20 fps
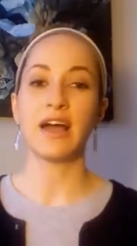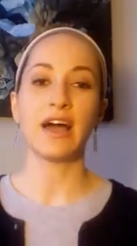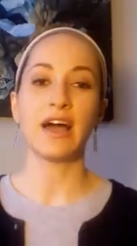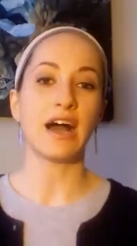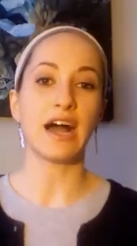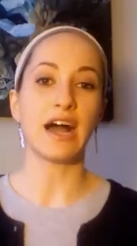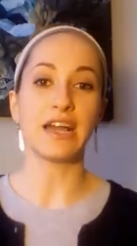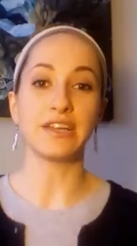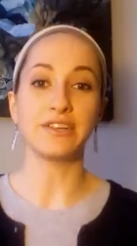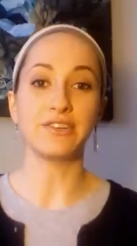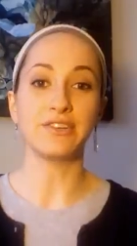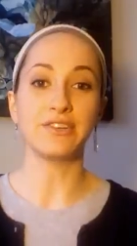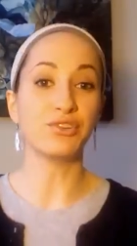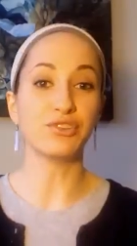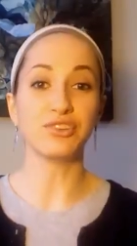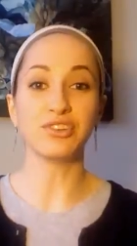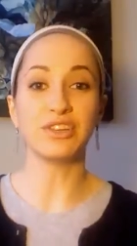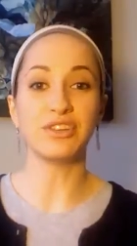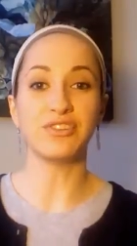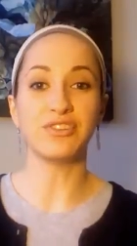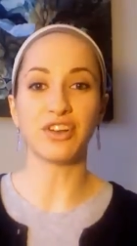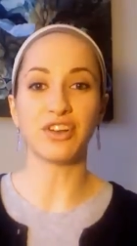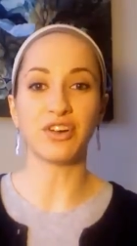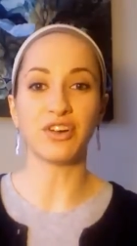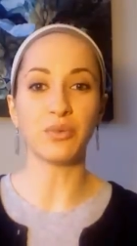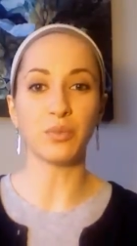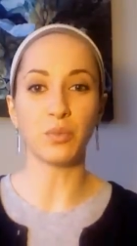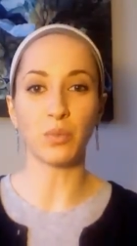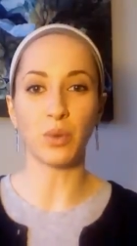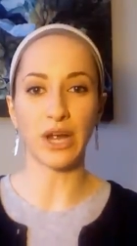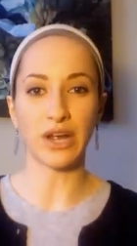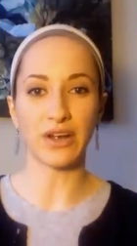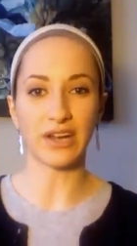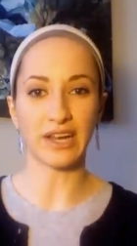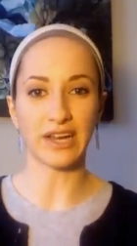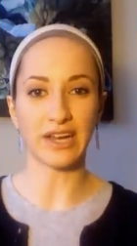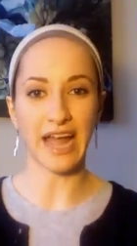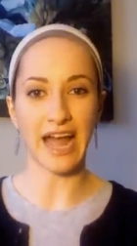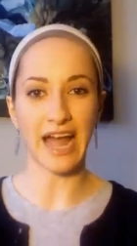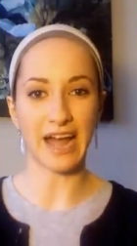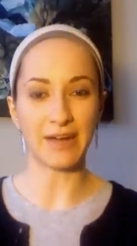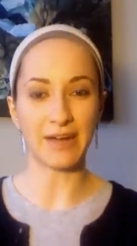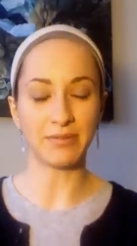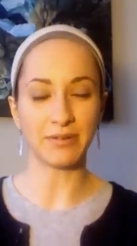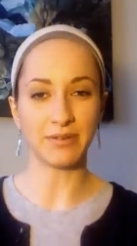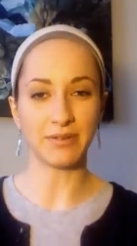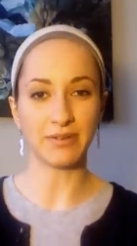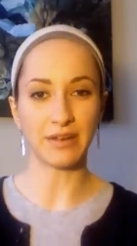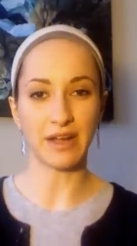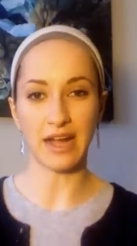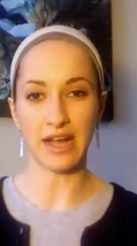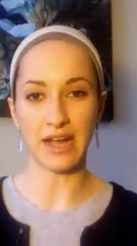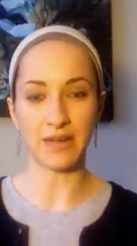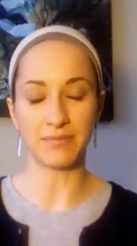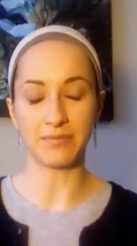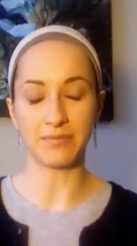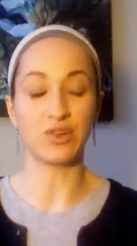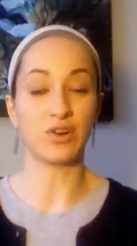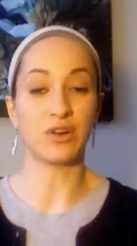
I usually don't wear a cap um,